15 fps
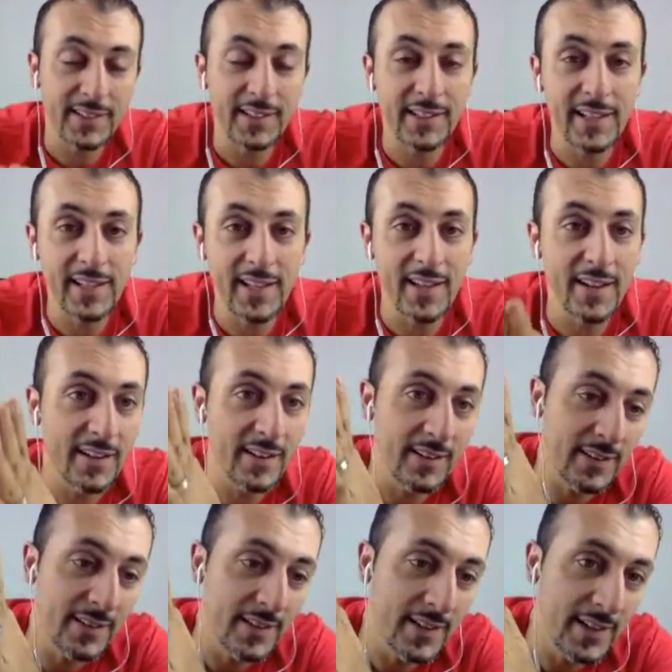click
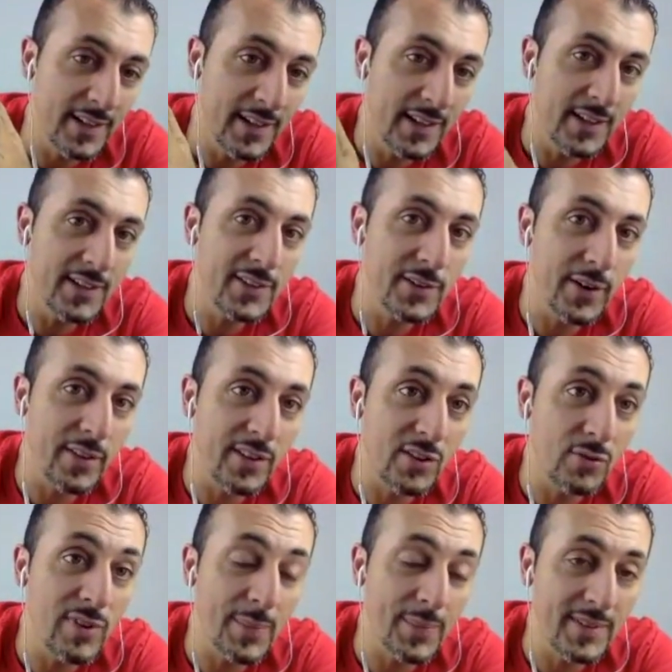here, go to this
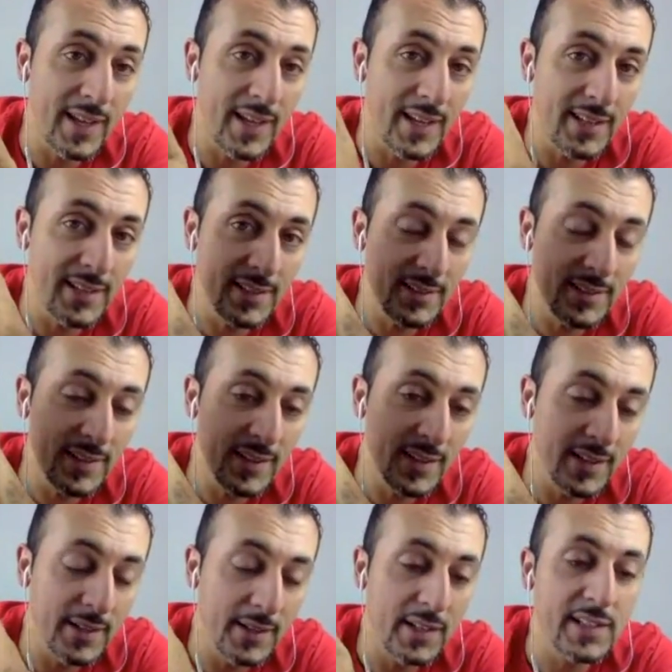website,
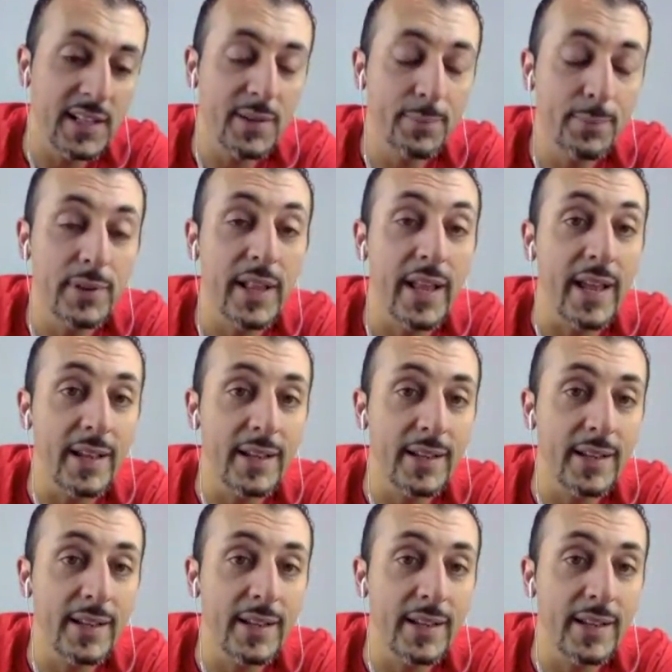click play.